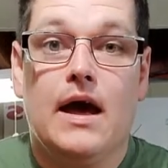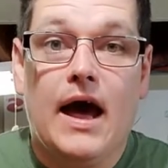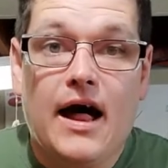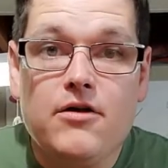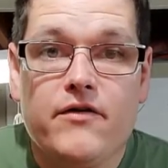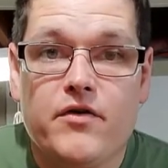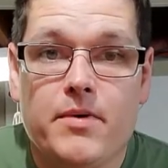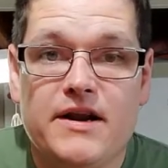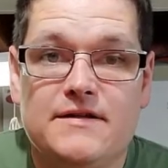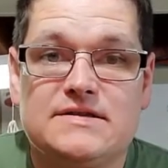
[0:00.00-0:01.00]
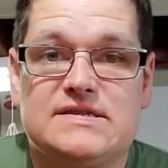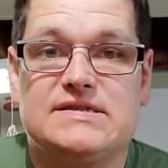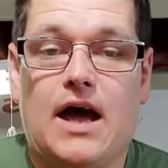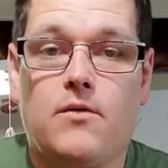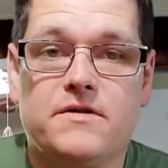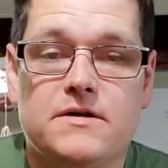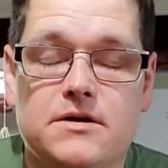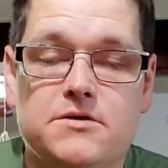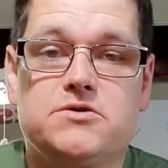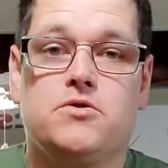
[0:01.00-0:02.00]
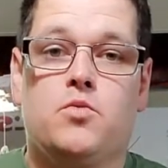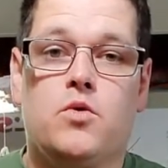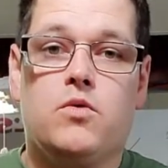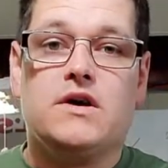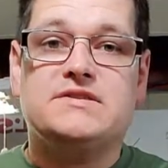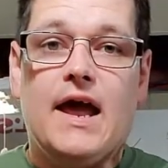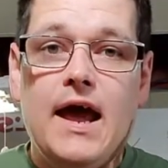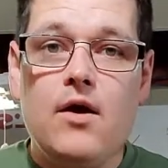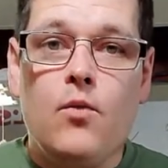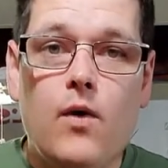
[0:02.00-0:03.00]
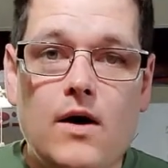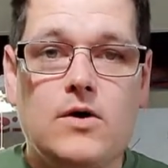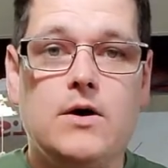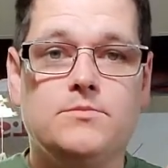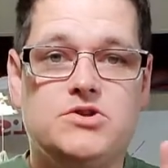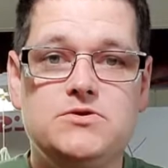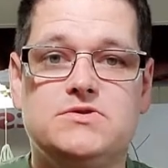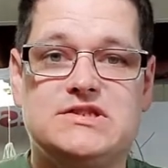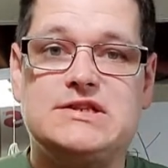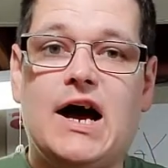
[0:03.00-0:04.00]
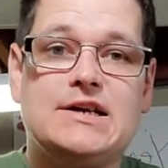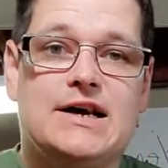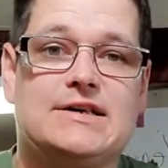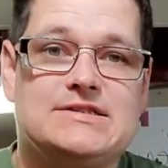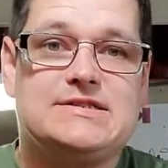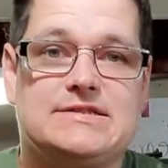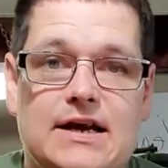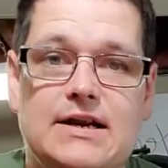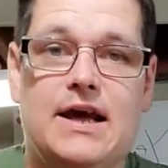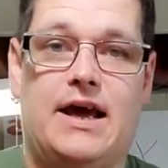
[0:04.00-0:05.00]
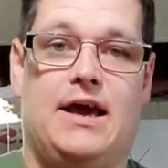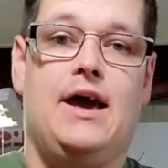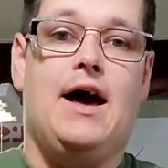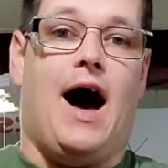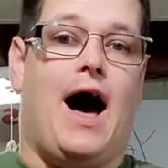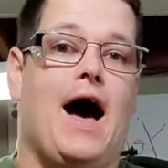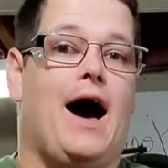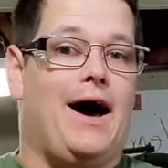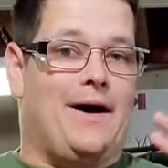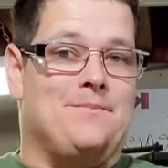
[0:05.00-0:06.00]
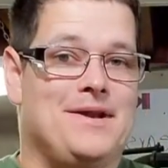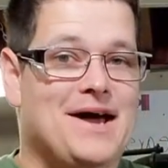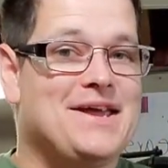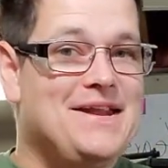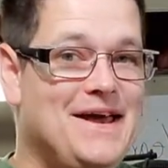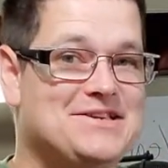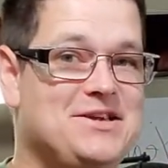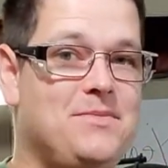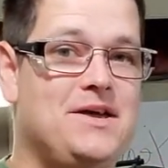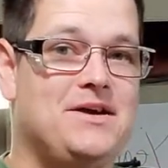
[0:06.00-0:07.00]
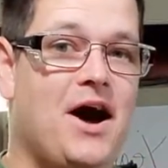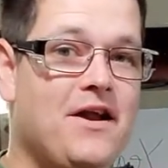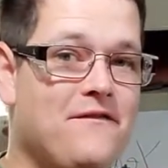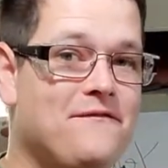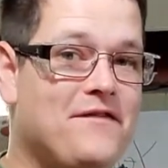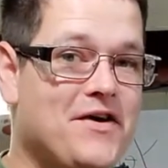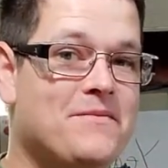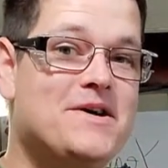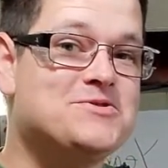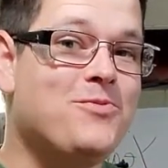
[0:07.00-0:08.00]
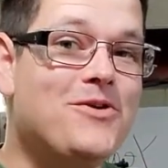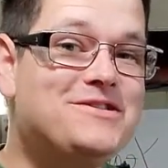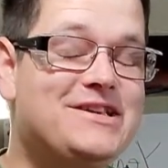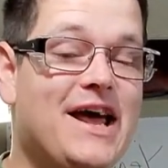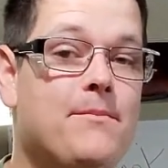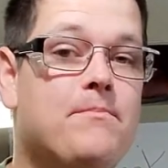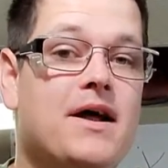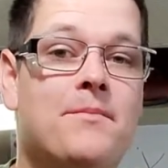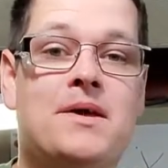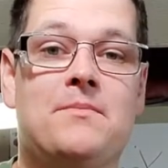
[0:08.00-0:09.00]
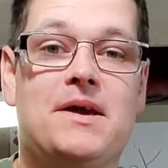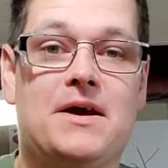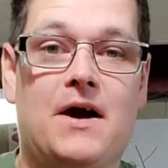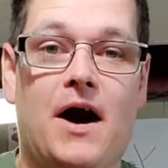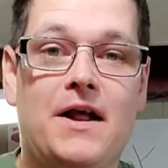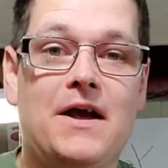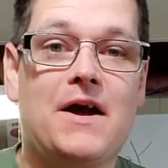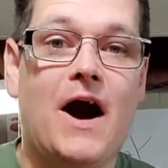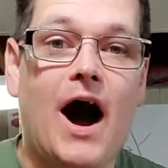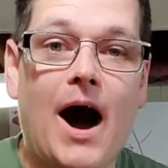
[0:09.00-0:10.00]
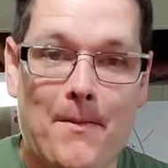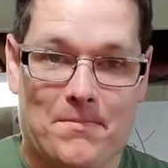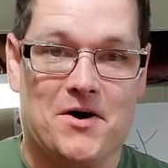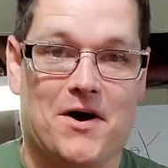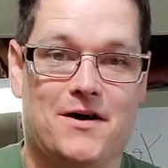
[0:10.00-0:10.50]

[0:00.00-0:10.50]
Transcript: Hello everybody, this is Scott with Another Turn Woodworks, and welcome to Sawdust Sunday. I'm not going to actually be cutting very much wood today, but I'm going to be cutting copper.